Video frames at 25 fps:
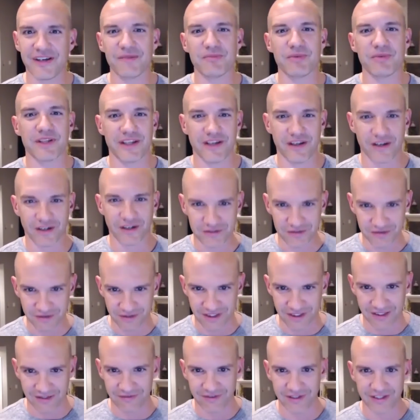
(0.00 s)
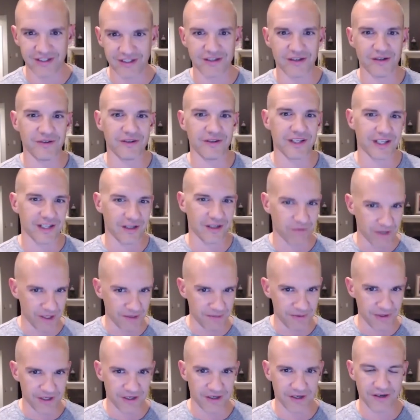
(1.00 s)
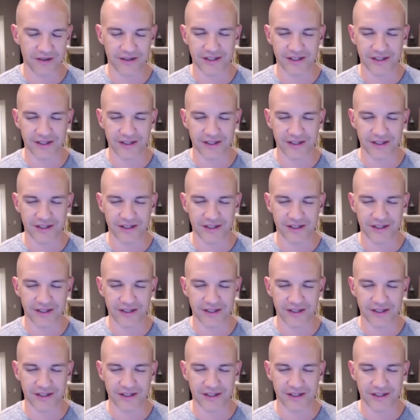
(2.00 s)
but they also get a video, they get a webinar,